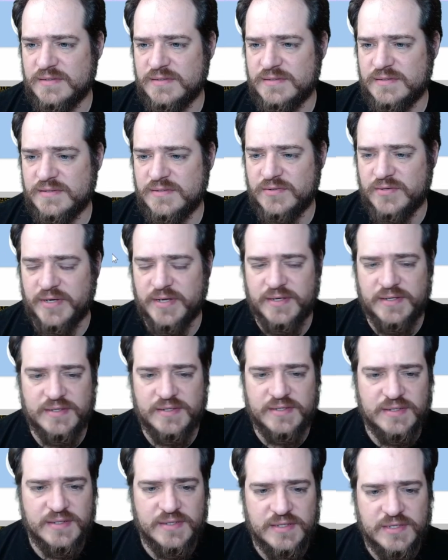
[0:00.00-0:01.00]
Okay,
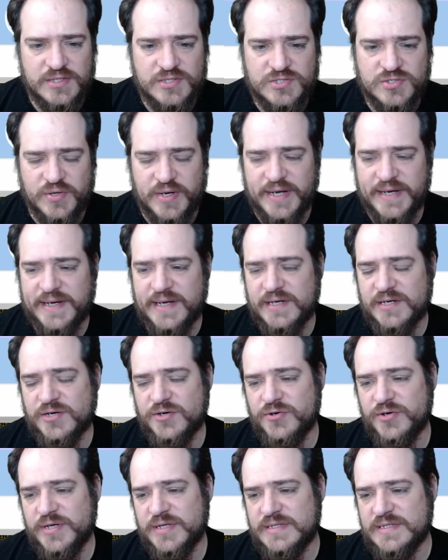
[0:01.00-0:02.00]
so I can
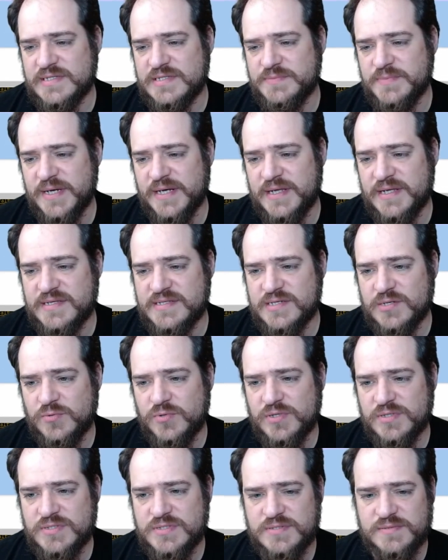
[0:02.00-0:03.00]
create as many as I
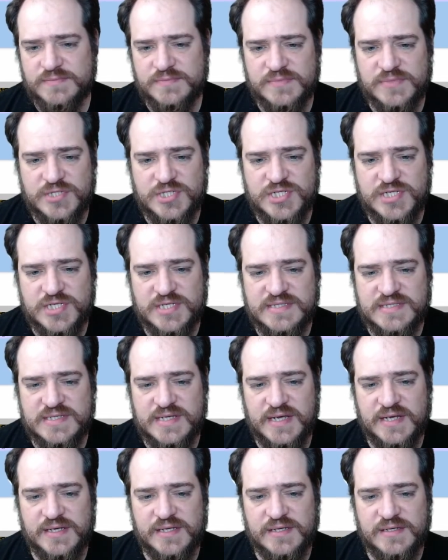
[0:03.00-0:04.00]
want, just
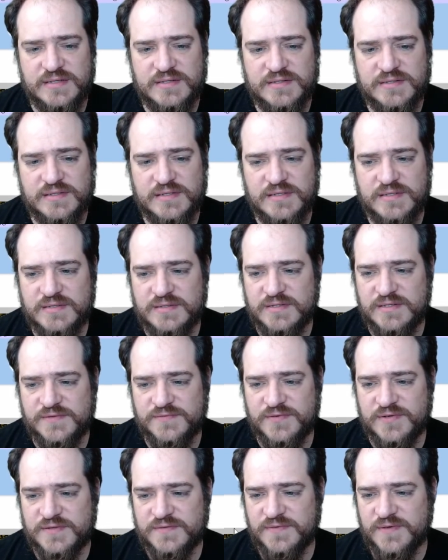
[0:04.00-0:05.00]
sending the
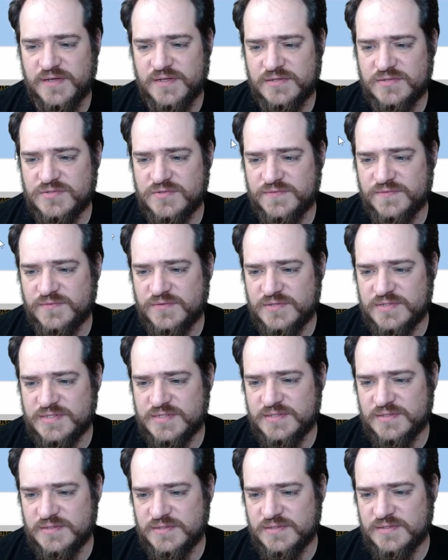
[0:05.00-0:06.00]
different values. Of course,
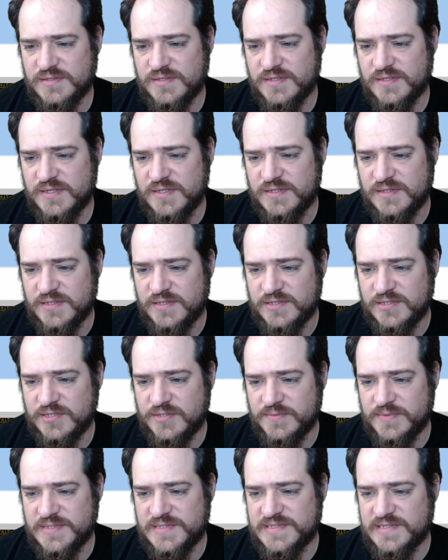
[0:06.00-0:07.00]
here
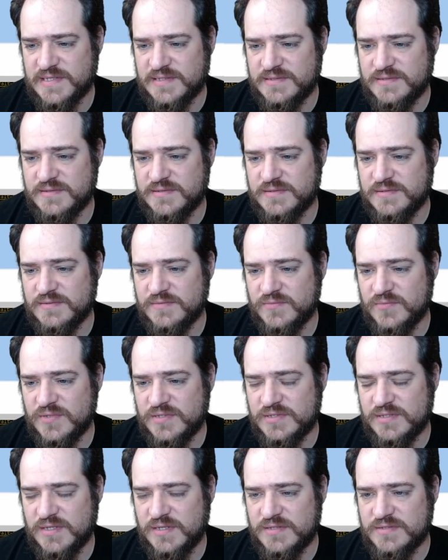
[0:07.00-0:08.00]
Ethereum is at
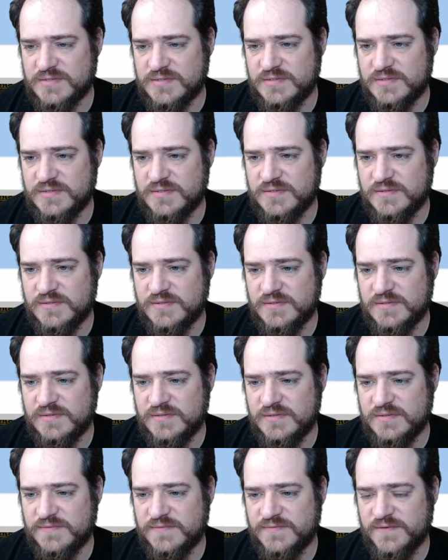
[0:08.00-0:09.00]

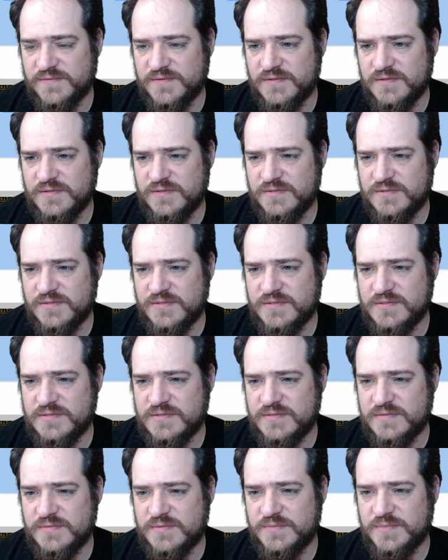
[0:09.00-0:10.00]
1,500,
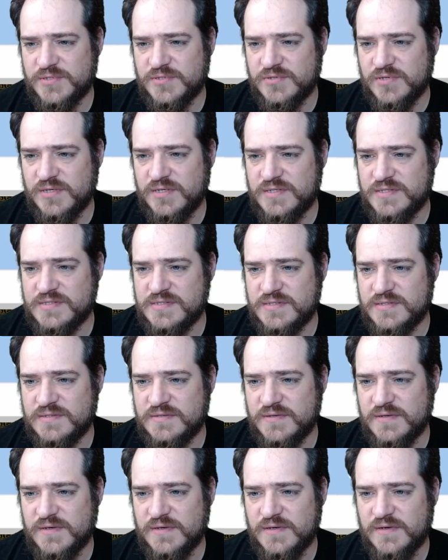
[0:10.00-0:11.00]
Bitcoin is at
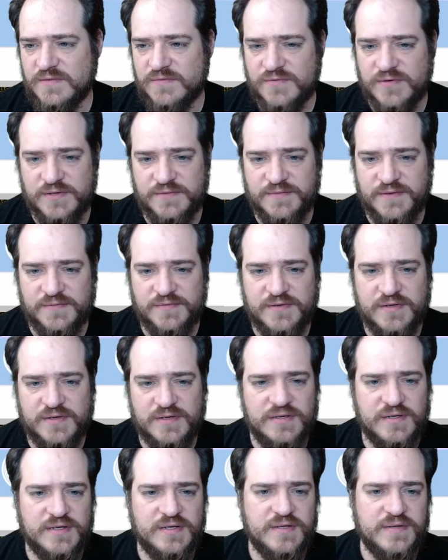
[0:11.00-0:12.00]

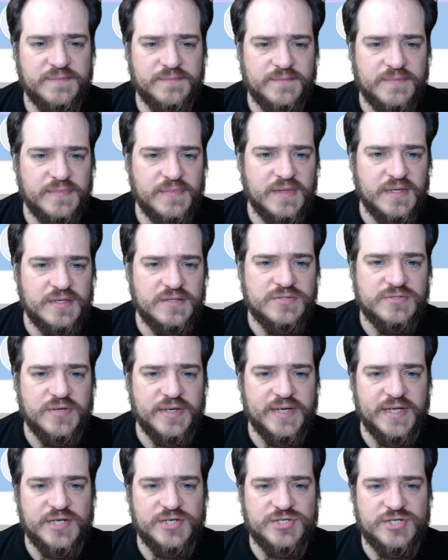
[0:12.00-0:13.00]
45k, so I
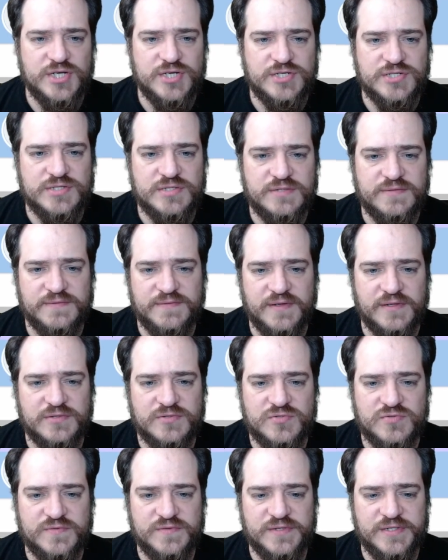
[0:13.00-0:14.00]
can change the
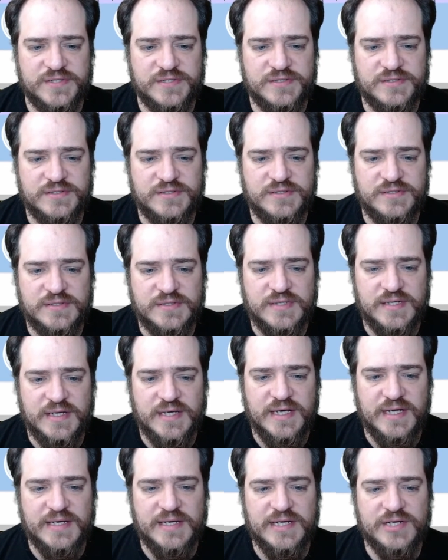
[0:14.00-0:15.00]
values over here,
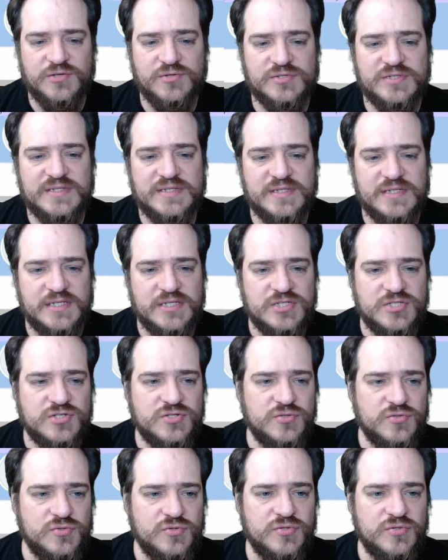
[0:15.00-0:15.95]
and I don't need to